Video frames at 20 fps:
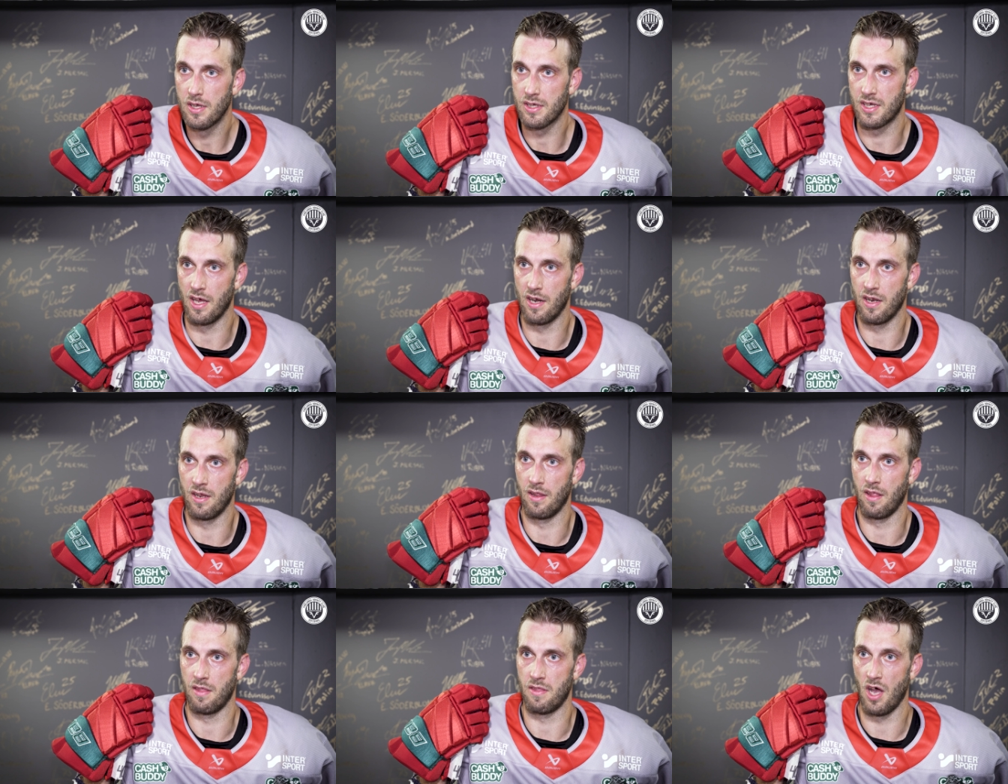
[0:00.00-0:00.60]
get
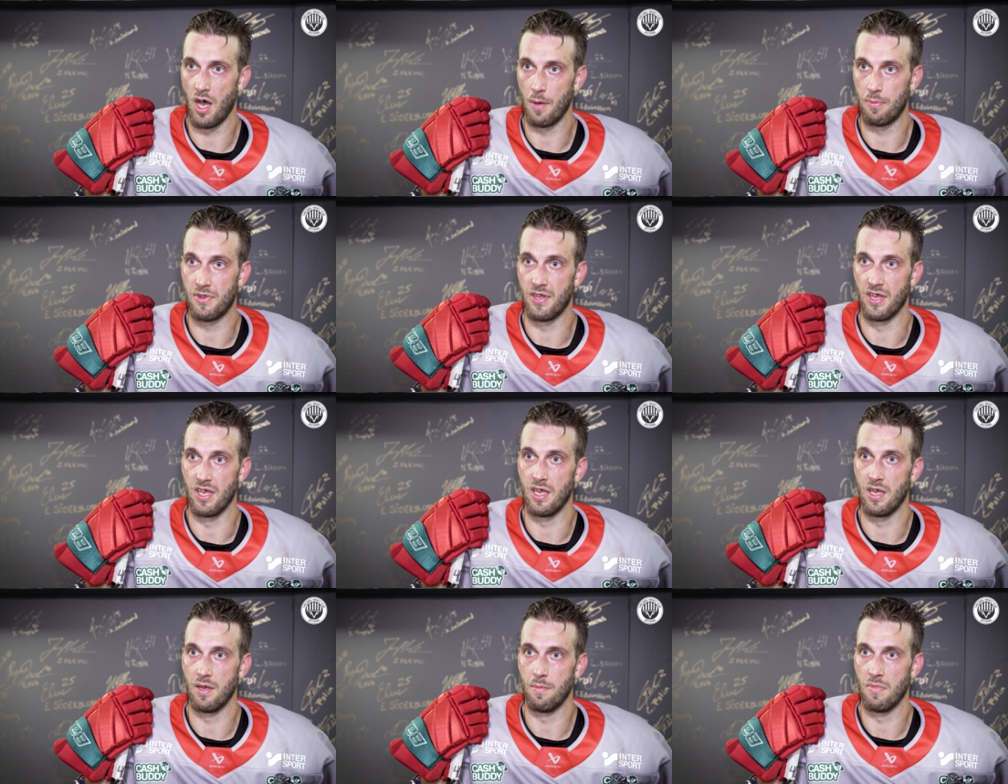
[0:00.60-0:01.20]
in the top
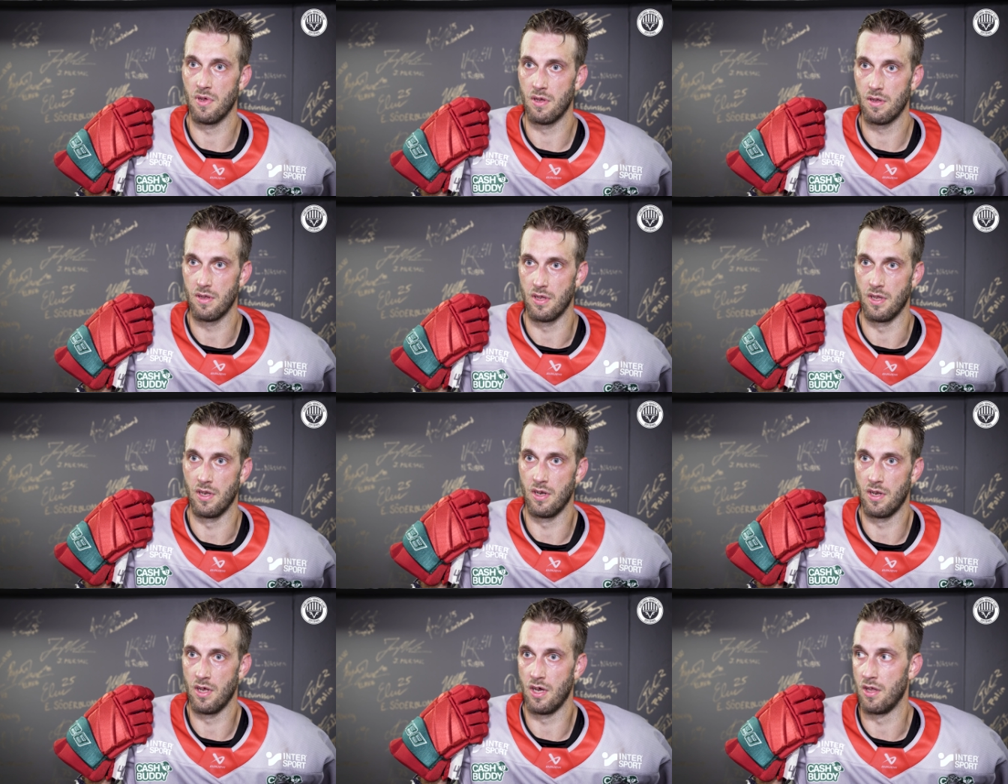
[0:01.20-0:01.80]
team
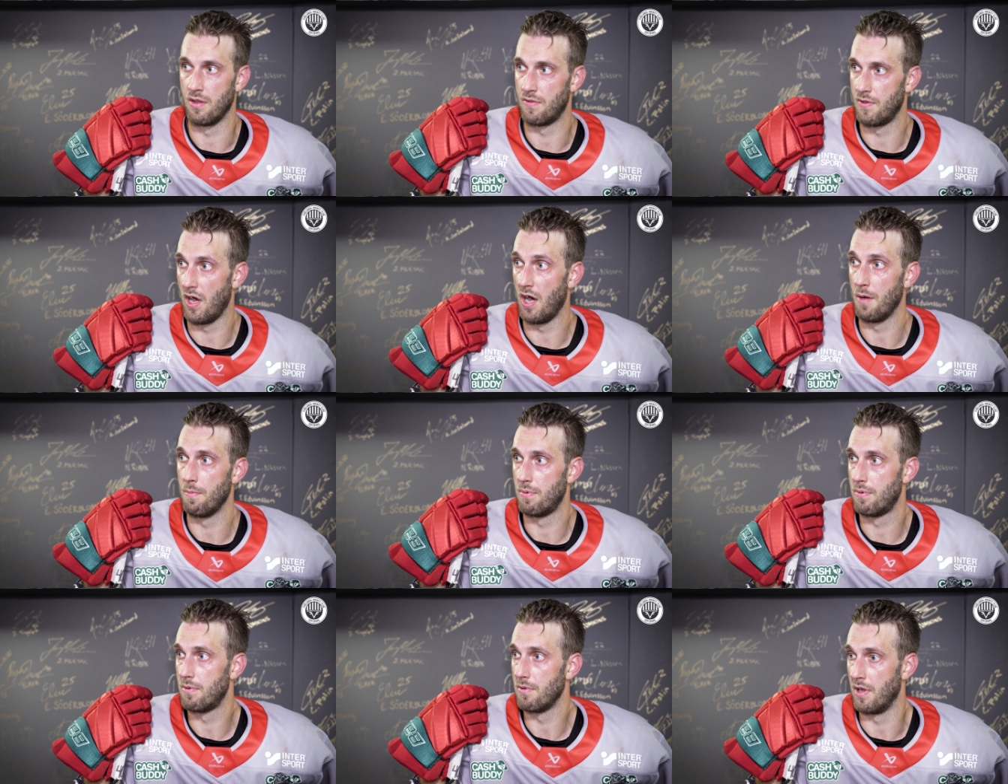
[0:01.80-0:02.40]
in the
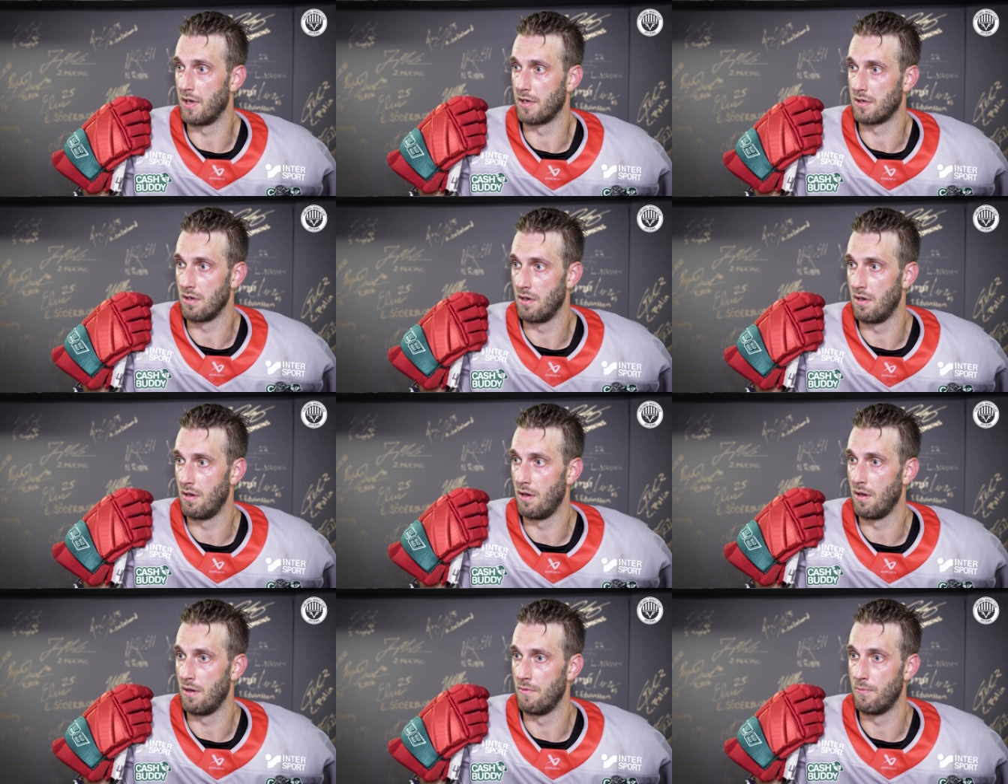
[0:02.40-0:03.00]
top like
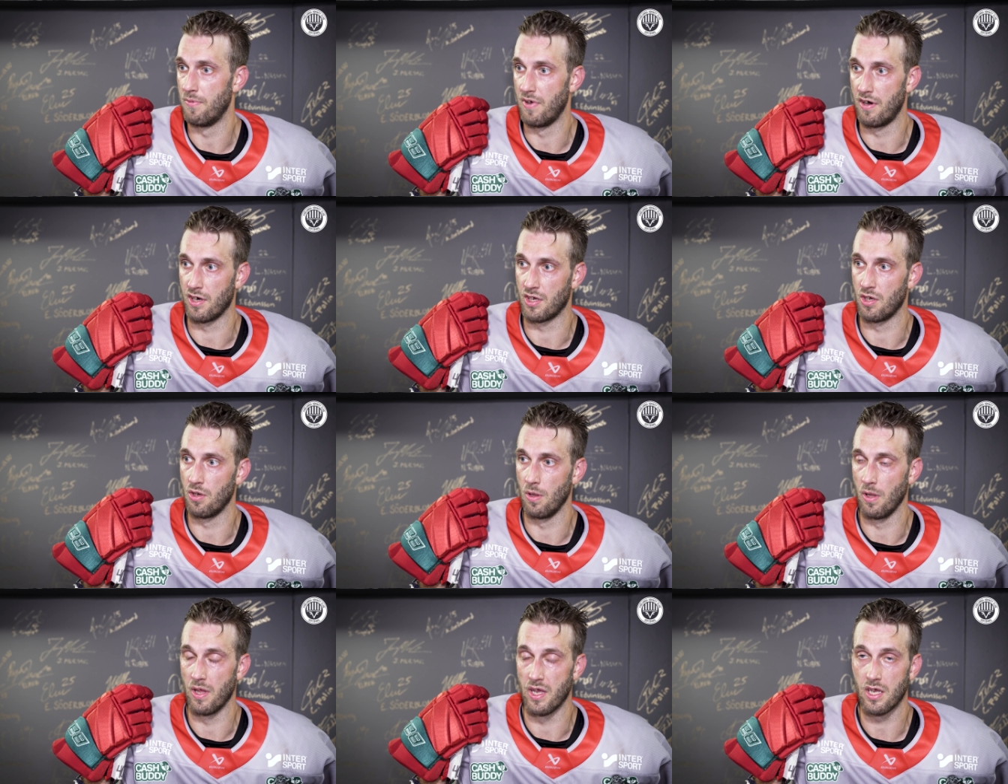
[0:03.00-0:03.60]
a uh, very
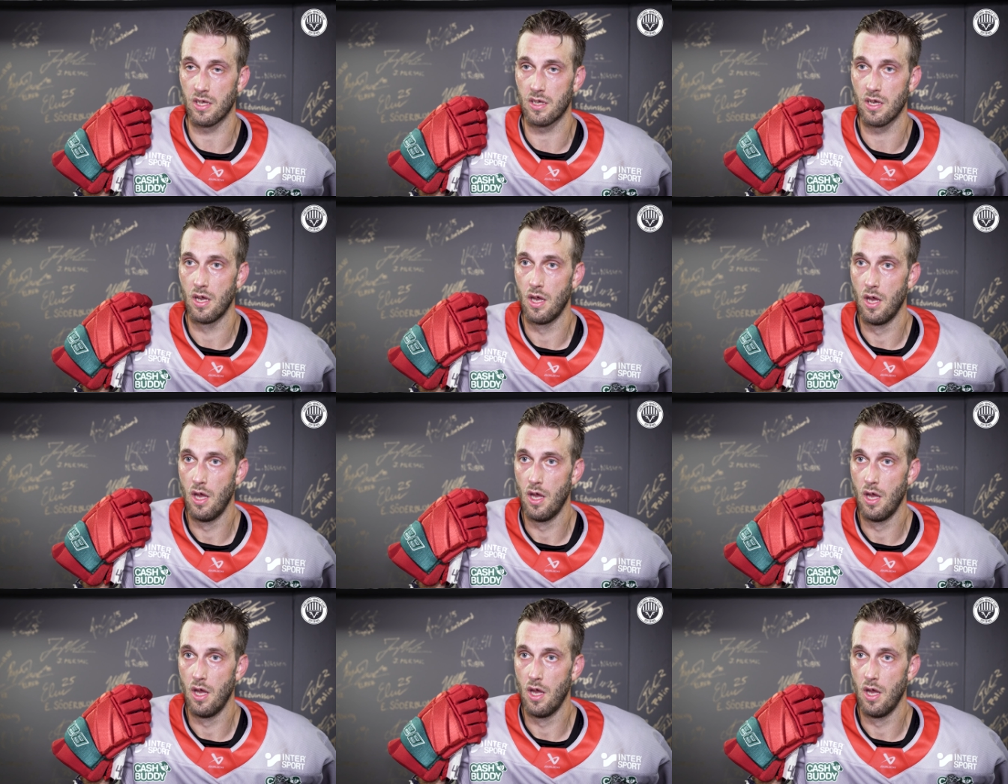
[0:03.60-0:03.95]
good league,